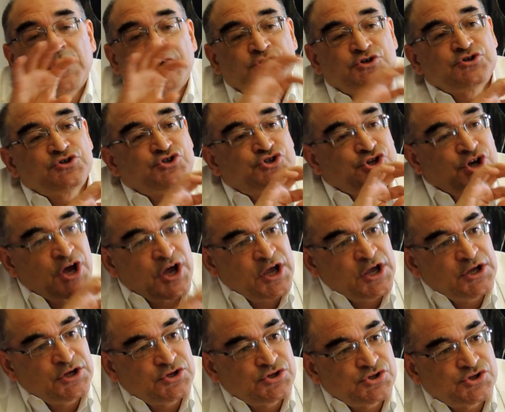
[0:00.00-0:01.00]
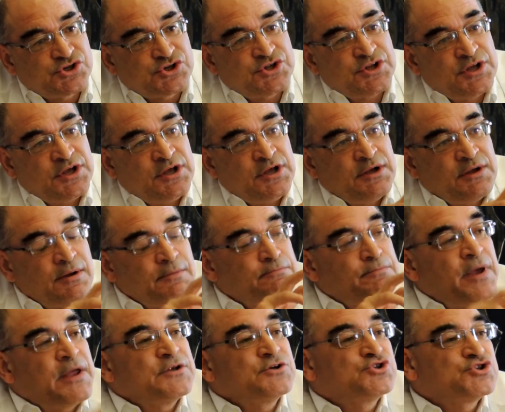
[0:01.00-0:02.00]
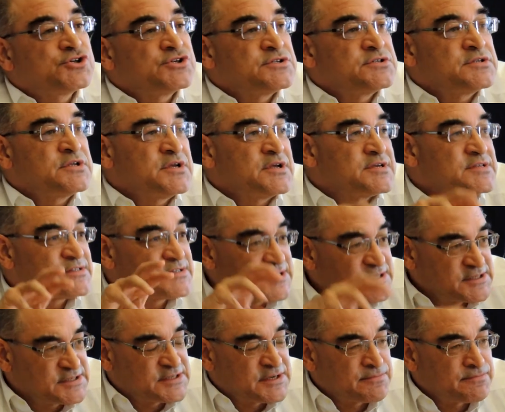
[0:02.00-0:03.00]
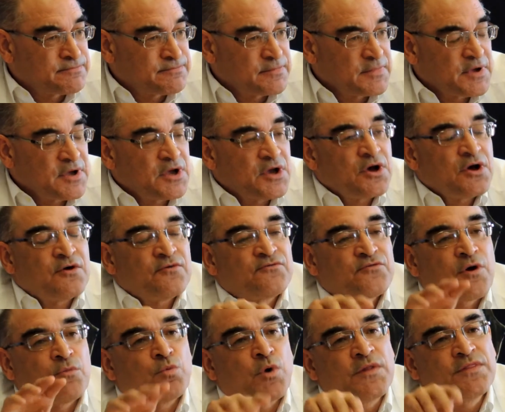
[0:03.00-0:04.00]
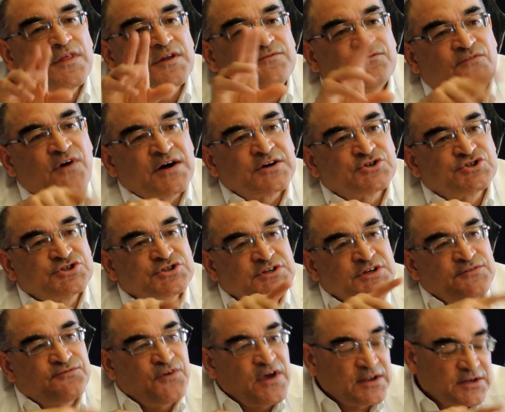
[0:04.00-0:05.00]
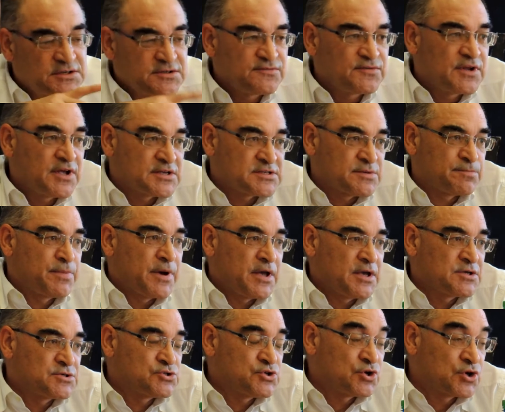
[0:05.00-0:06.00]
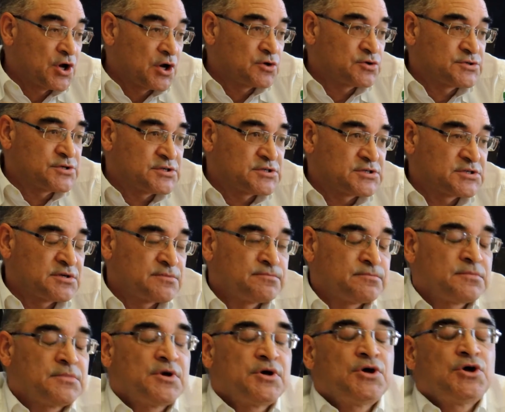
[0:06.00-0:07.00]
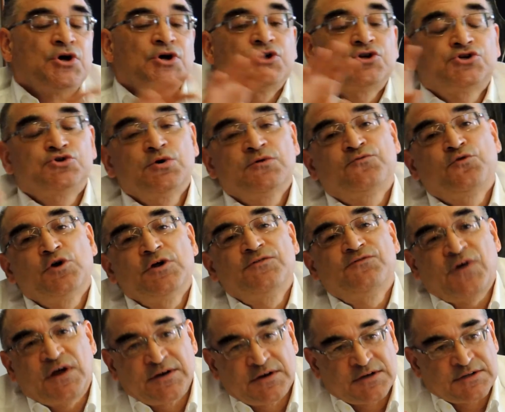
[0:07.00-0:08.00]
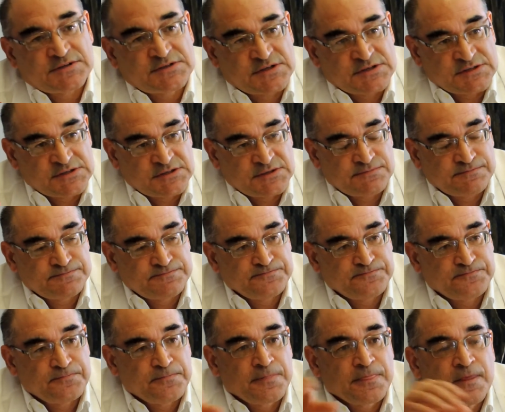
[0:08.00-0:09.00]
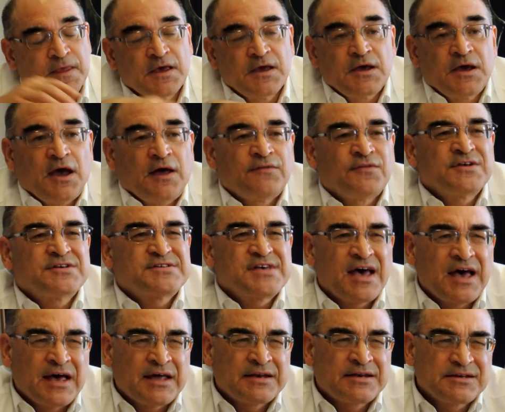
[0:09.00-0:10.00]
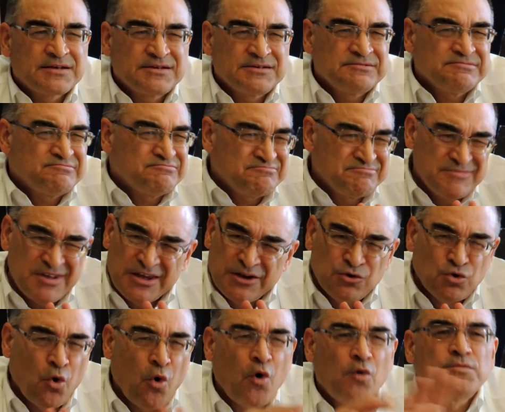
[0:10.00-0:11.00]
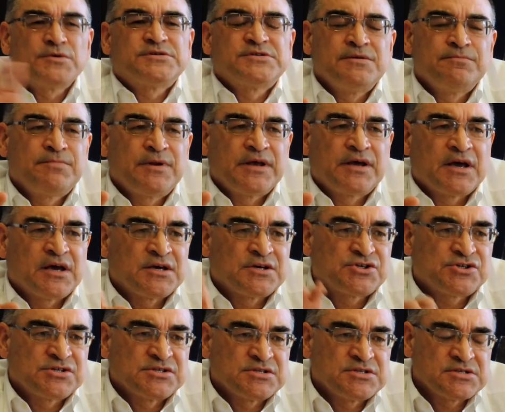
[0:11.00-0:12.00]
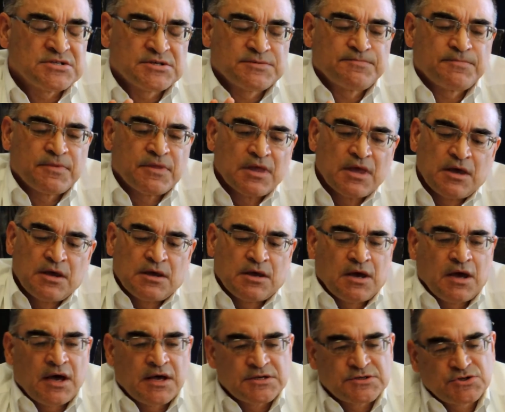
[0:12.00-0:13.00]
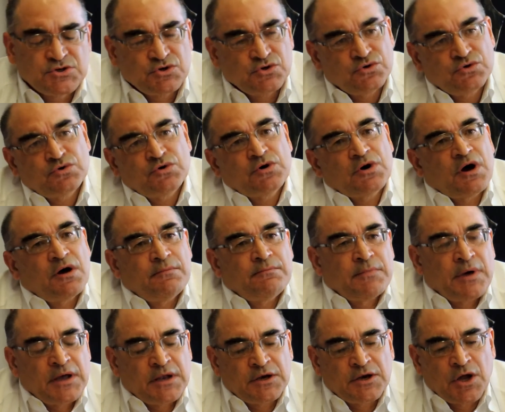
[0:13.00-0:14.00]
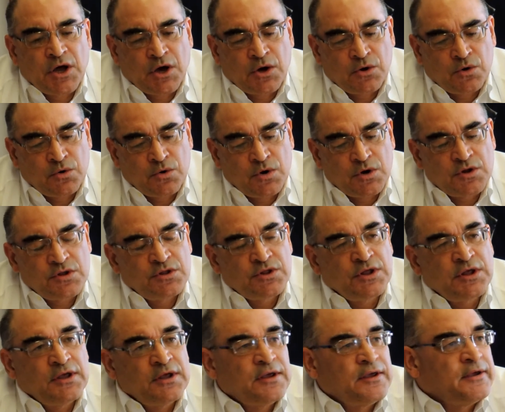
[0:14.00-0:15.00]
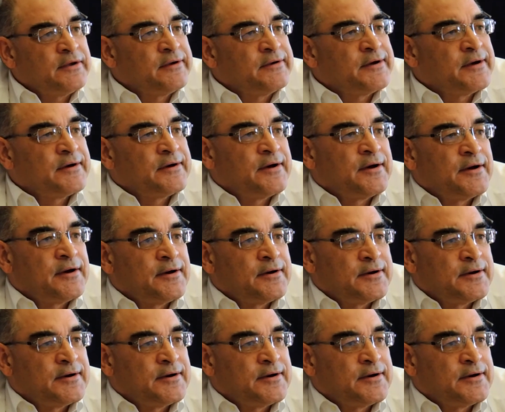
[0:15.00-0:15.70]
that they should change the pension system from one that functioned effectively as a pay-as-you-go system to a fully funded system. And this had enormous implications. As you may know, the